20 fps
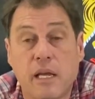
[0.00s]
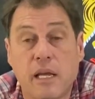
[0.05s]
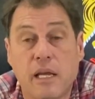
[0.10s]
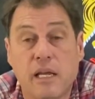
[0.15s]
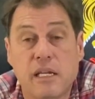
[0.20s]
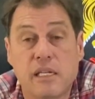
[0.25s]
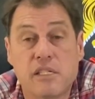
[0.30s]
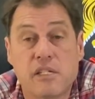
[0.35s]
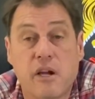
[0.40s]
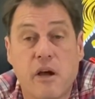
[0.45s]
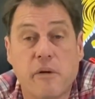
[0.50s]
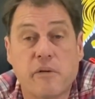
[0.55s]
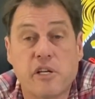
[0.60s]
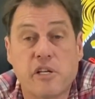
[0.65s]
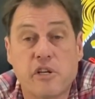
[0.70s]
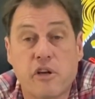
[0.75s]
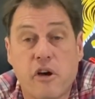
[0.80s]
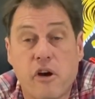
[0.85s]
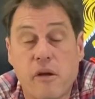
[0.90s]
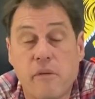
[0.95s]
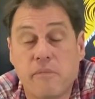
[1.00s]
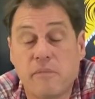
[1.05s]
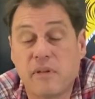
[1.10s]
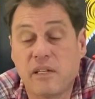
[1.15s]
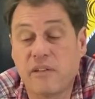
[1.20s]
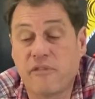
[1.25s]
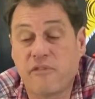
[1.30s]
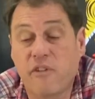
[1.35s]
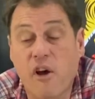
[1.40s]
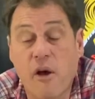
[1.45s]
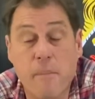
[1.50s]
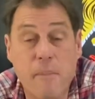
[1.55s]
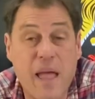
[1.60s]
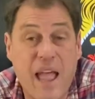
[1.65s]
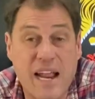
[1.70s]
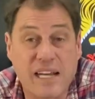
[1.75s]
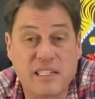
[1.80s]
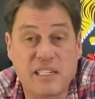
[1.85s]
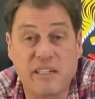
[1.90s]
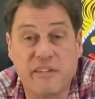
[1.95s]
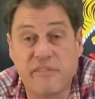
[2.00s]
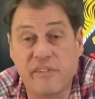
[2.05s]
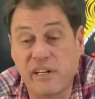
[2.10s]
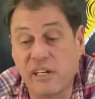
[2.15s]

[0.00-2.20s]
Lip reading: from time to time. If I'm actively